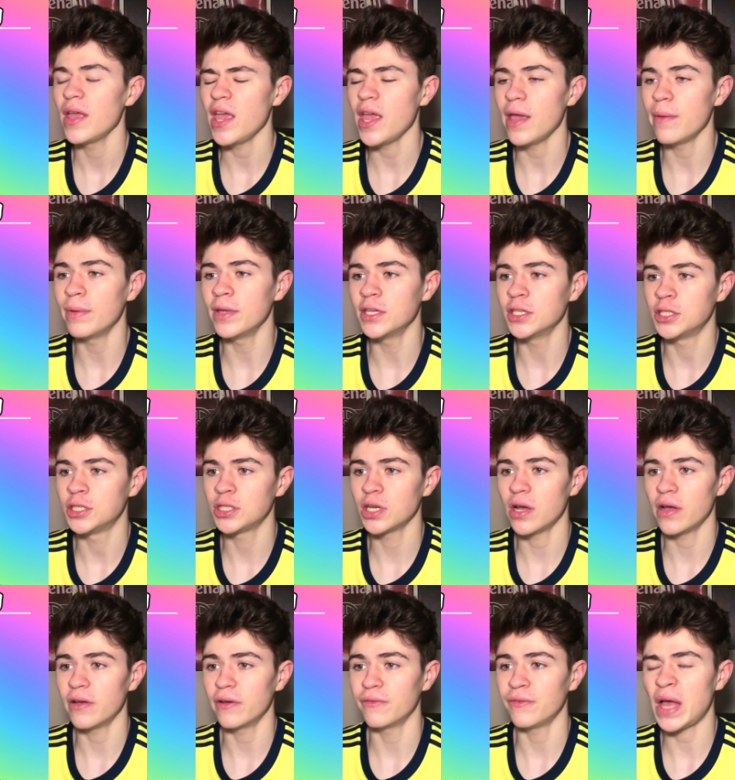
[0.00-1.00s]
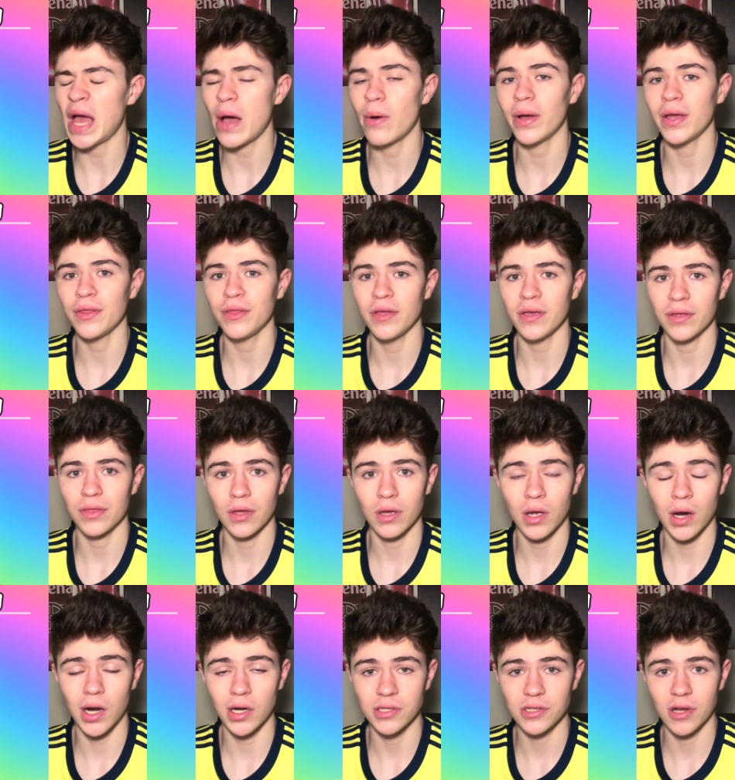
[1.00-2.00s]
image of how I think the
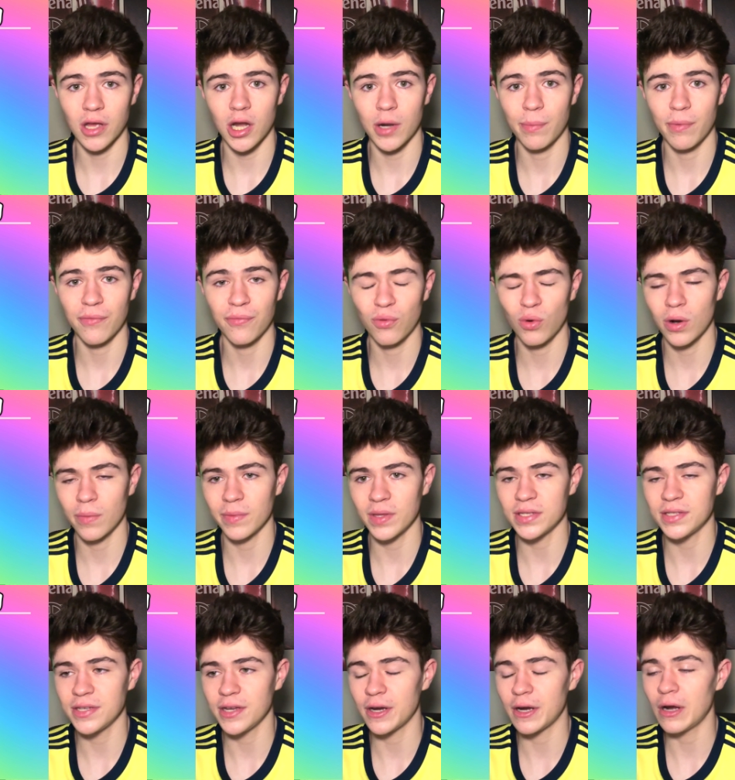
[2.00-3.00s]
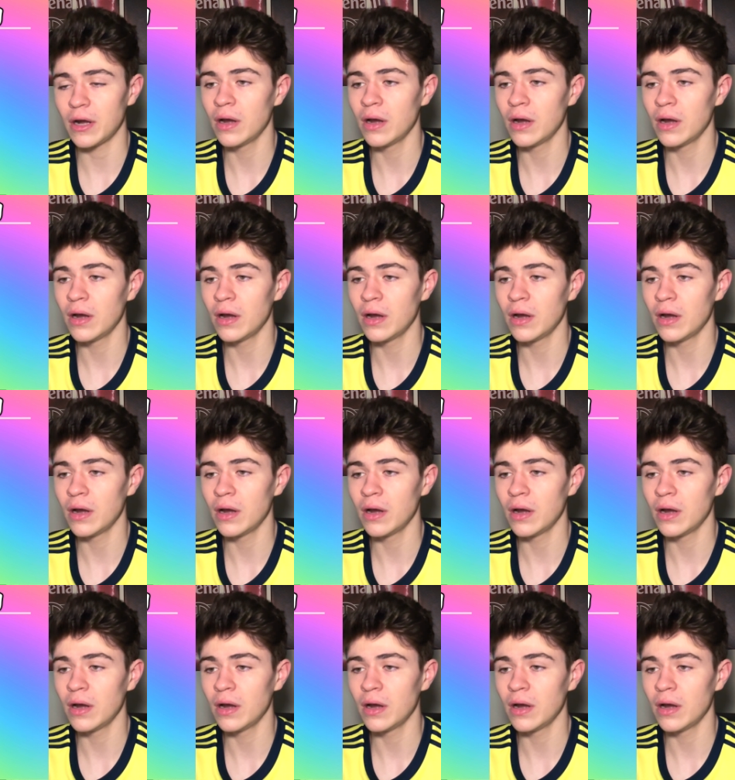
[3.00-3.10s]
cars are going to perform this year.